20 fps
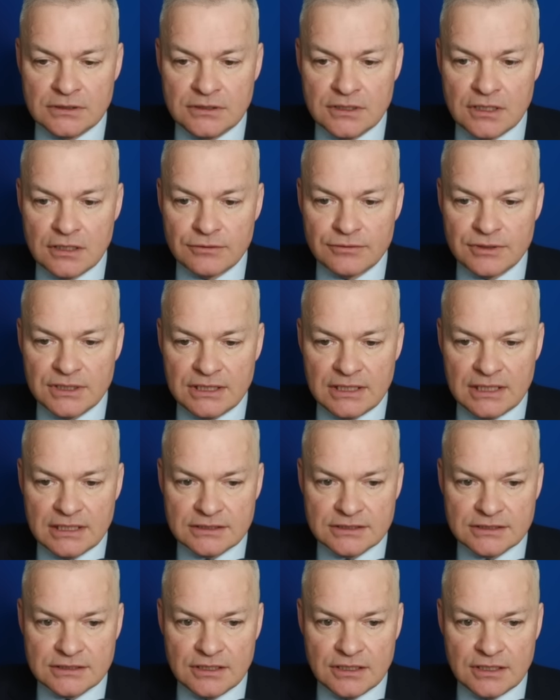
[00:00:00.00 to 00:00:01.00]
Durry,
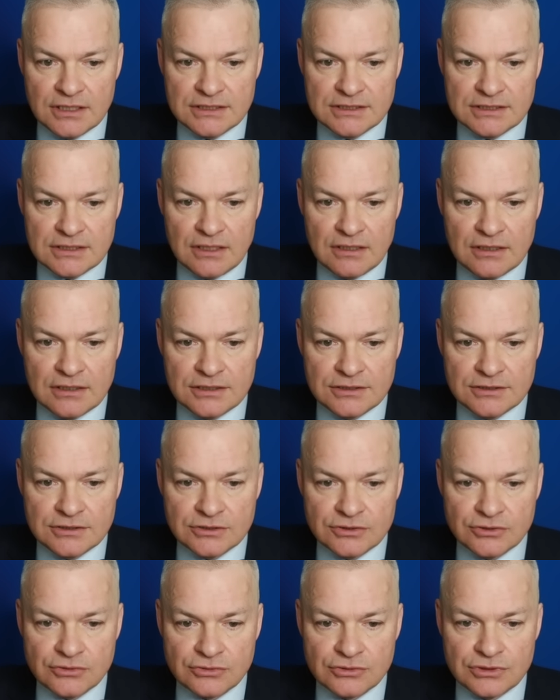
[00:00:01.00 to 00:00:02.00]
that's nice.
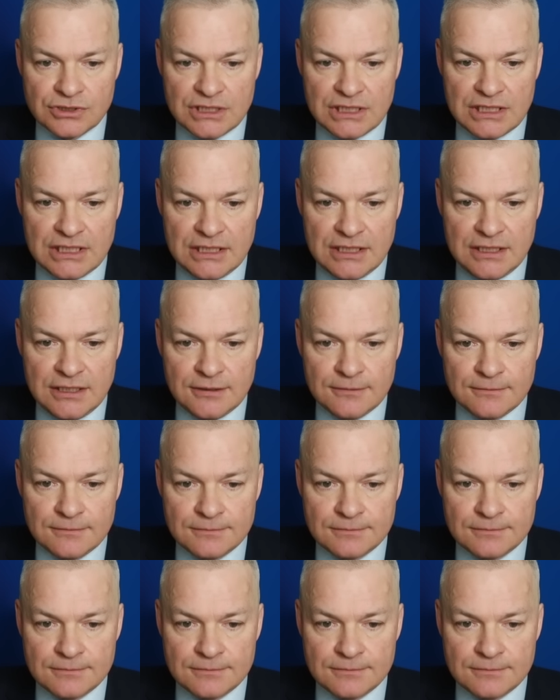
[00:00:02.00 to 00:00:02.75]
I3.